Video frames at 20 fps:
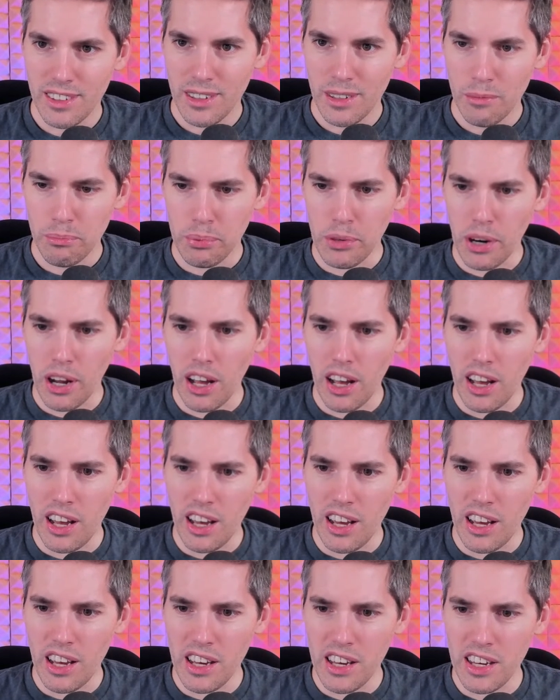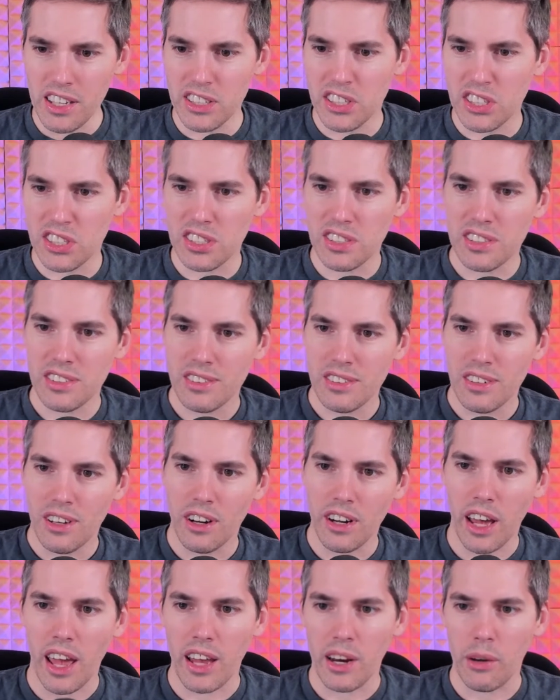Bryce!
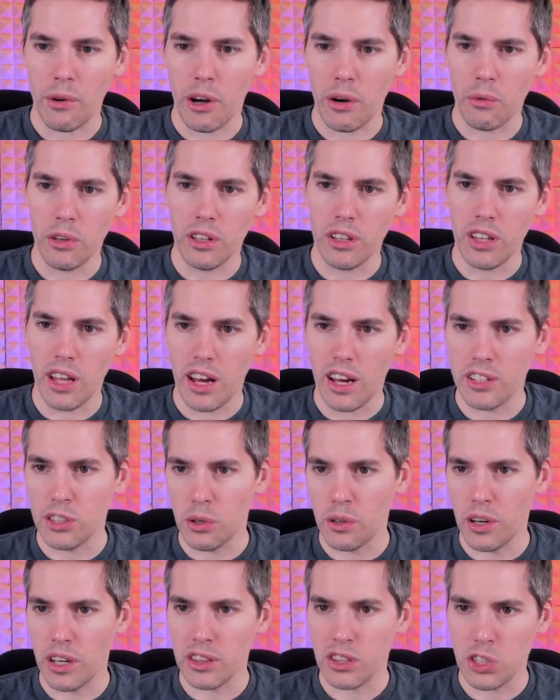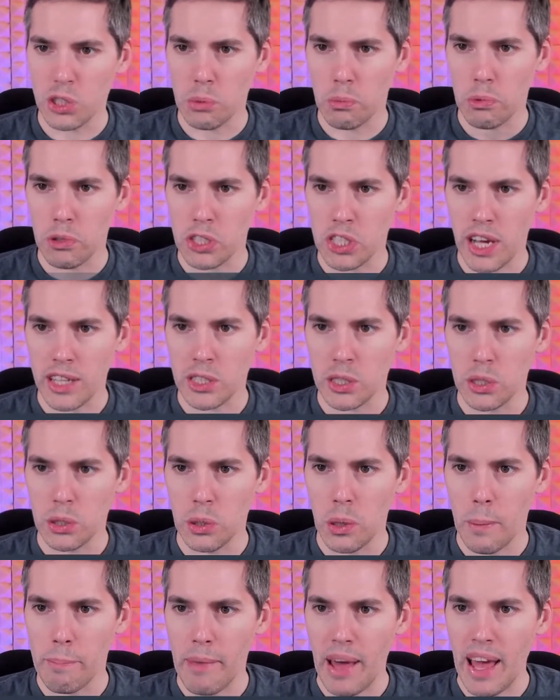Okay, anyway, we'll uh, donate the super chat
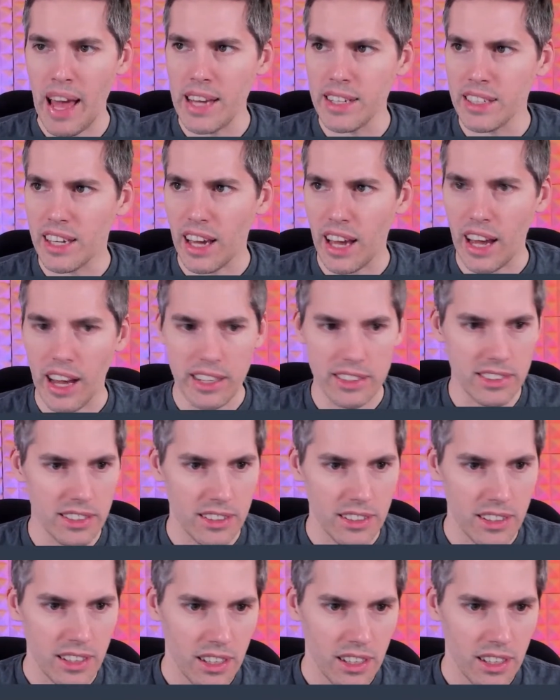to Mad Cat.